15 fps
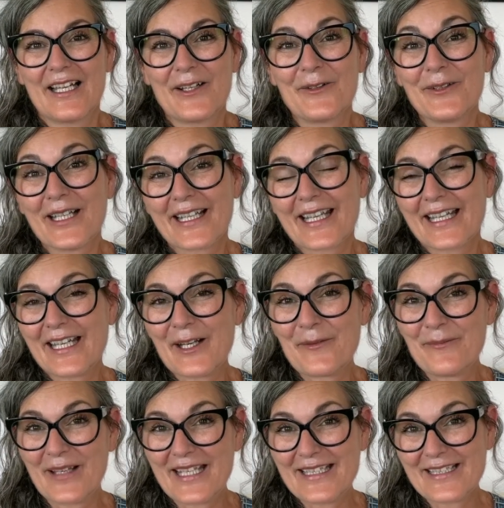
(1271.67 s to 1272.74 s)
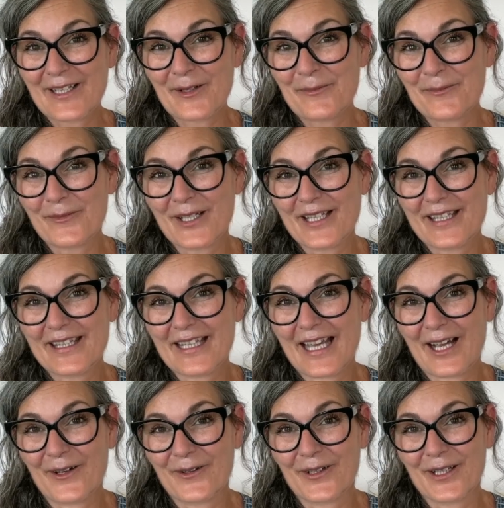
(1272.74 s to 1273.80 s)
We're gonna meet up with
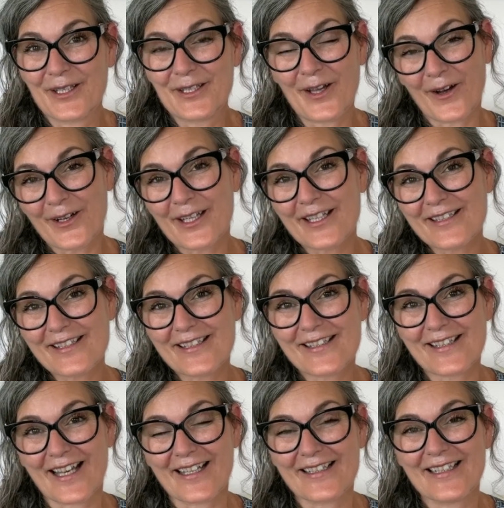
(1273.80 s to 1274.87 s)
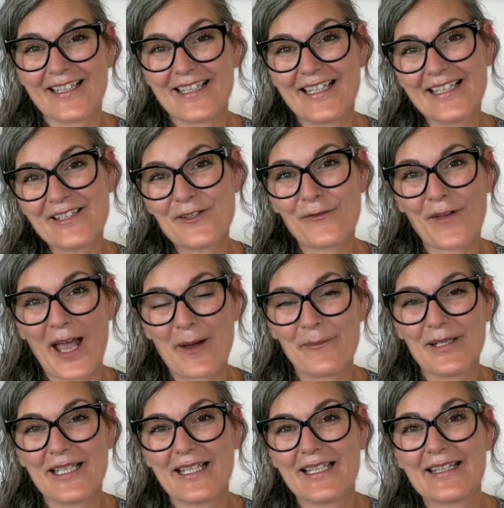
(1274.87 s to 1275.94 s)
our youngest son and his
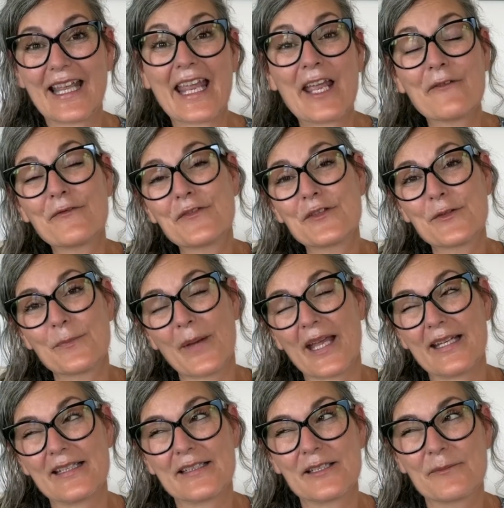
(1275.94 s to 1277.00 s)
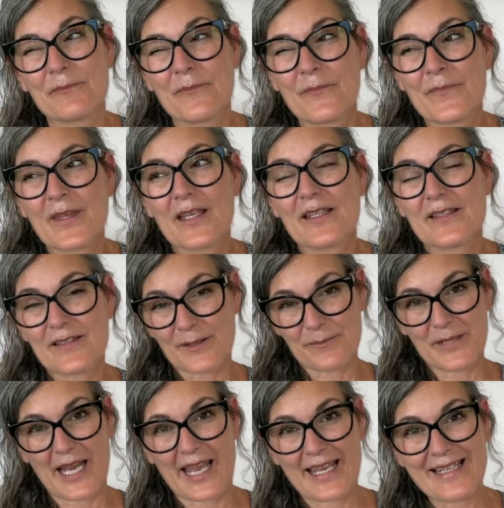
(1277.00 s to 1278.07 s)
family. They have spent some
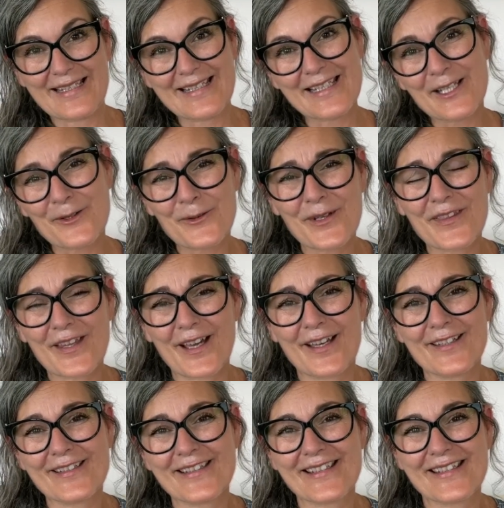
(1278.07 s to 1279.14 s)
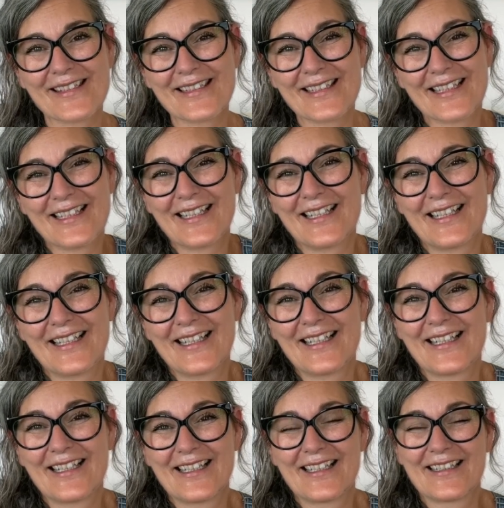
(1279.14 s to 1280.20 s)
days here with us,
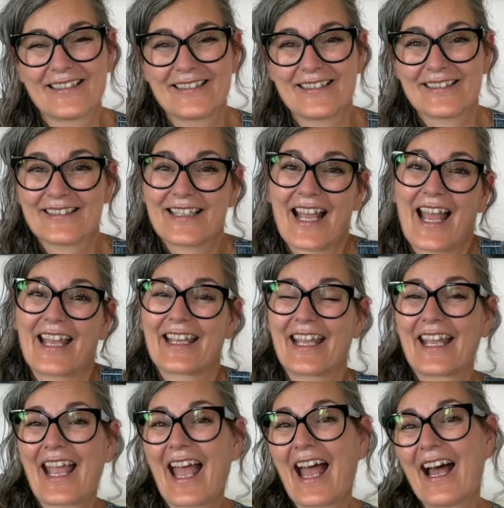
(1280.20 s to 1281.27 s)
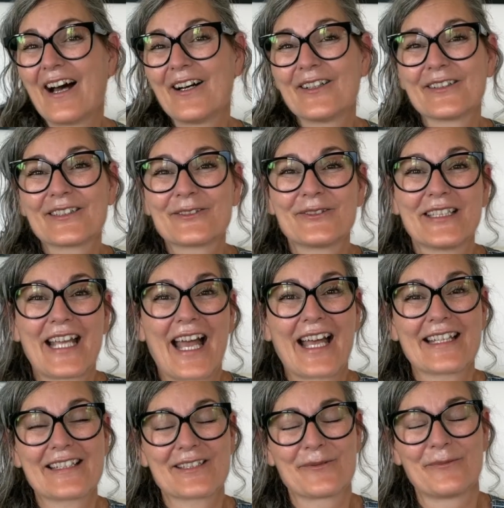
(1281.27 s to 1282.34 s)
just hanging out. We
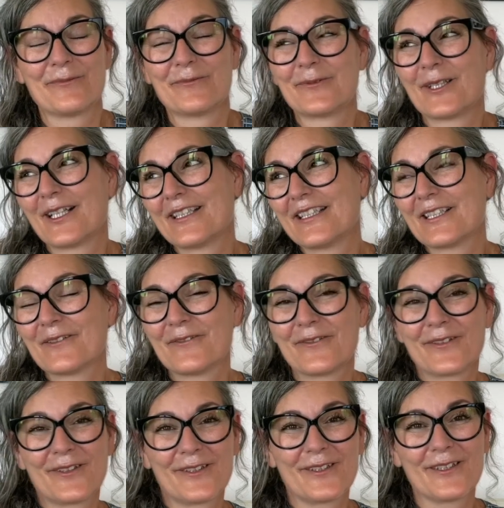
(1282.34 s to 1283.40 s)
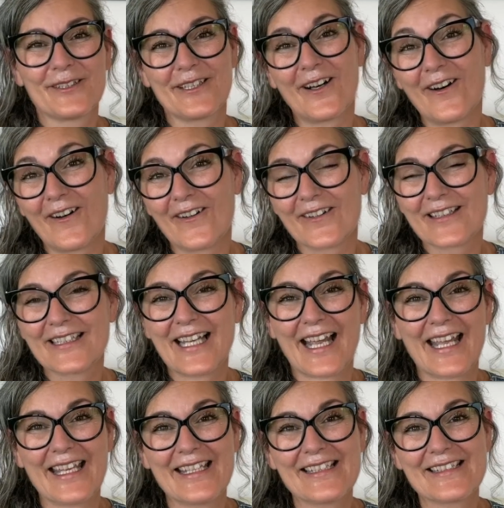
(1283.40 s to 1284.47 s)
had some wonderful long
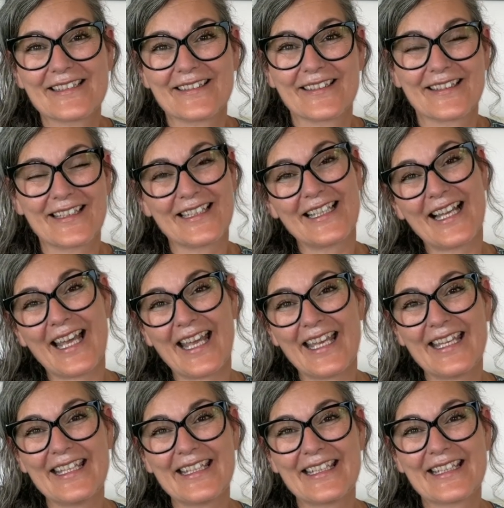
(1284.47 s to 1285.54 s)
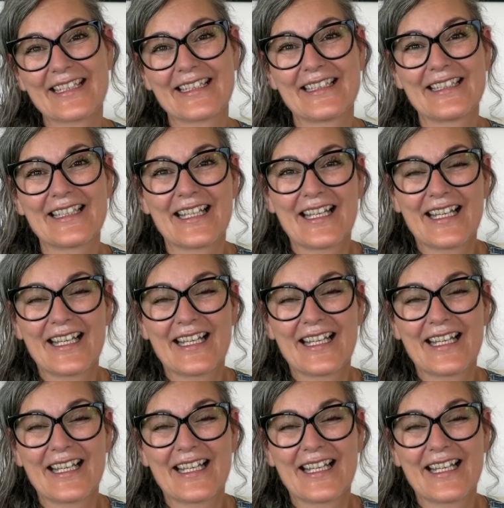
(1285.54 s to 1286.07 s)
days on the lake and